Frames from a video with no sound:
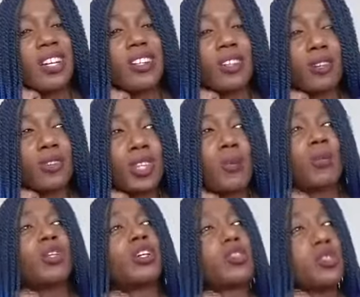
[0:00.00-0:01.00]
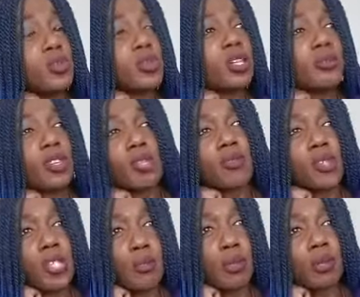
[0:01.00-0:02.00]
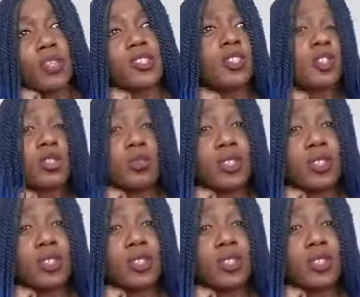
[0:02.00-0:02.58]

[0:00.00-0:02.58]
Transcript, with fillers: No, they will not do something, something, something because they choose